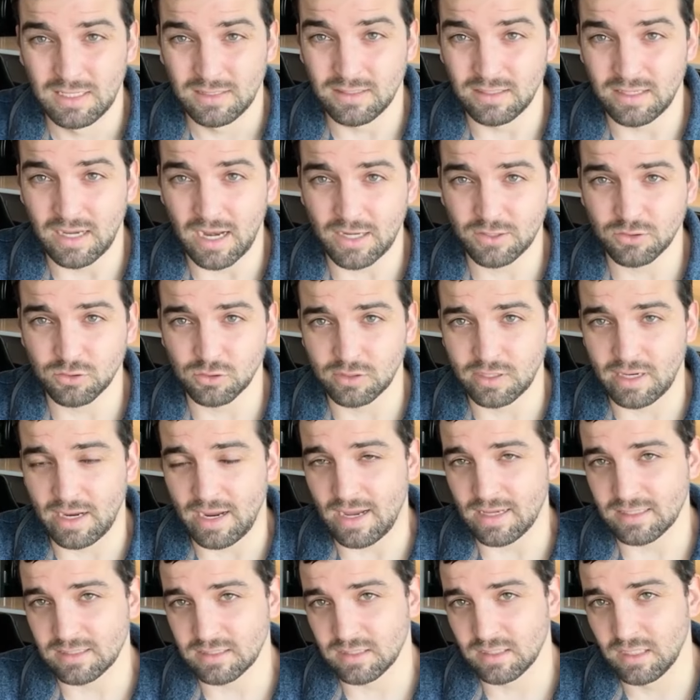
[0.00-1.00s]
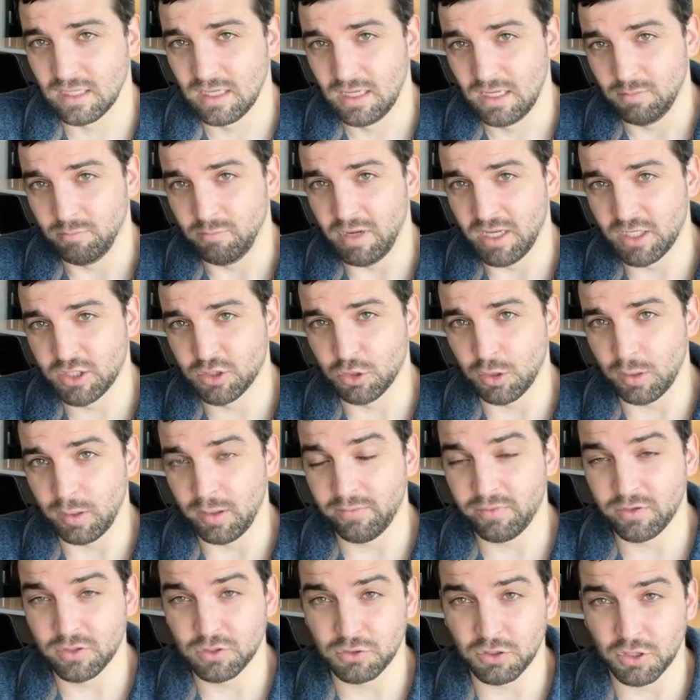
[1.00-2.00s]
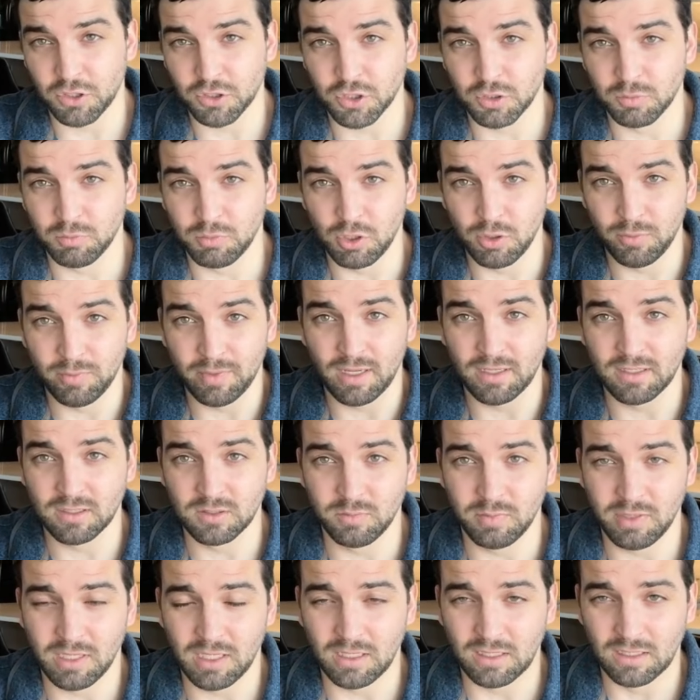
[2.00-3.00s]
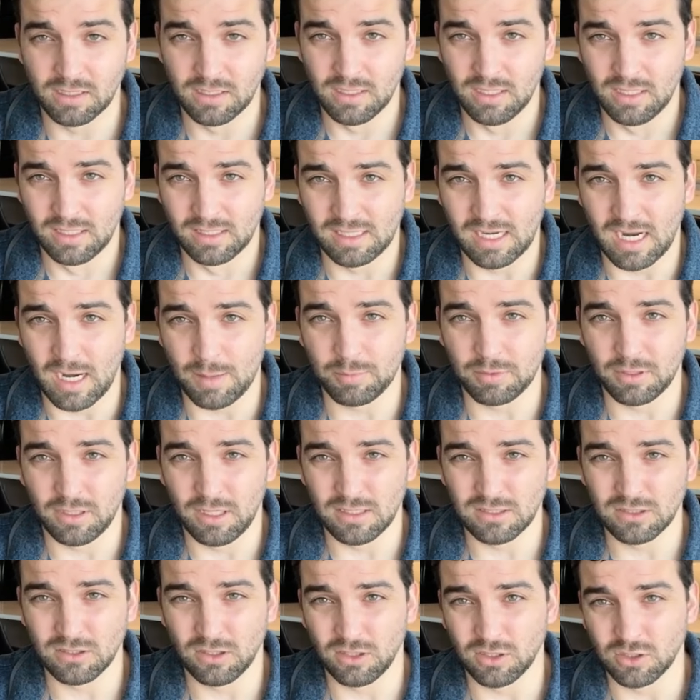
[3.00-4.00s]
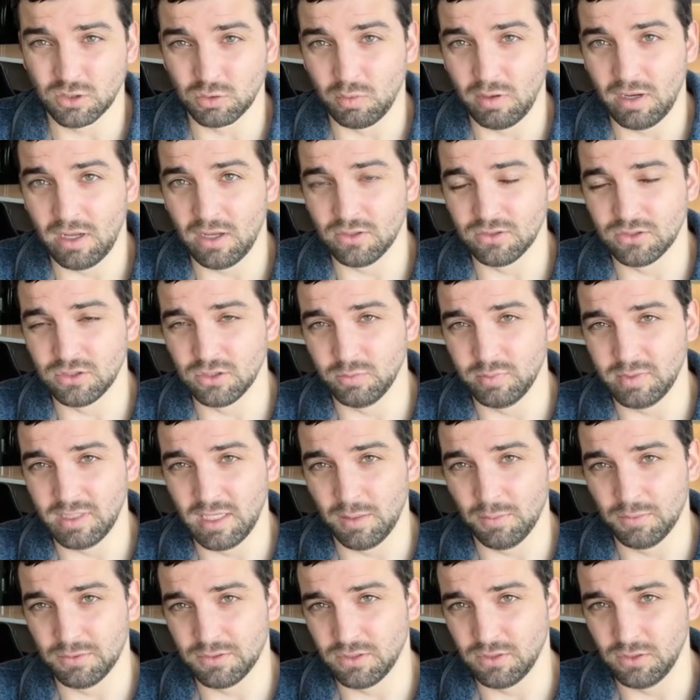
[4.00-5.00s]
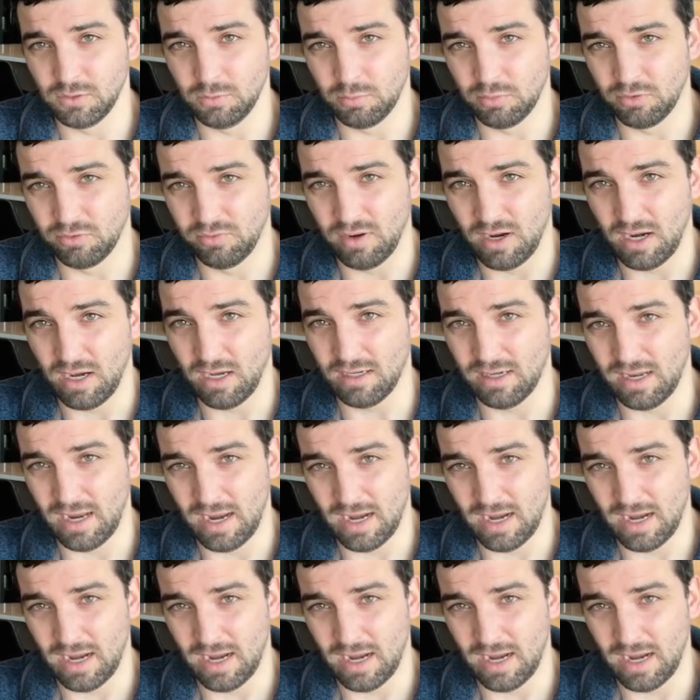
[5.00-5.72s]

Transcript: the natural gas midstream infrastructure boom that is being capitalized on as well, to be able to provide